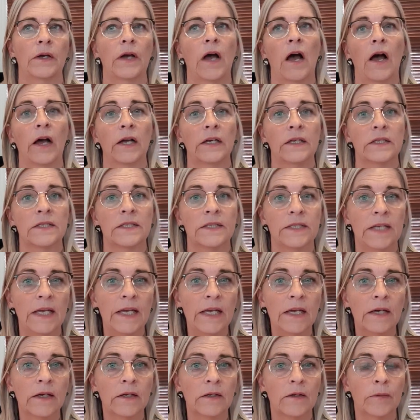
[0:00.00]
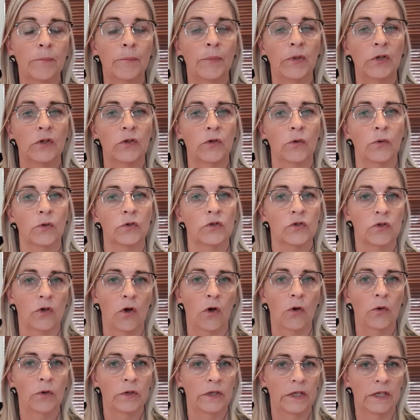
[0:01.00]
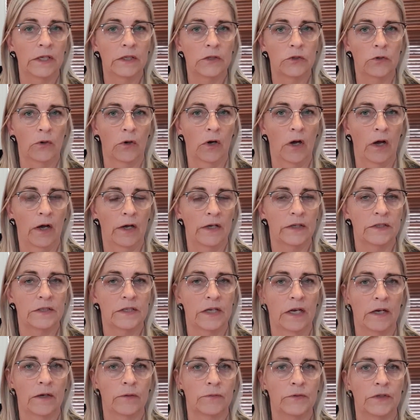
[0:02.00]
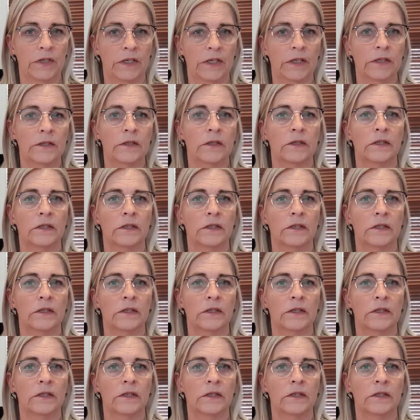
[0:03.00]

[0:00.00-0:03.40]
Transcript: either see it, but your soul did, your higher self did.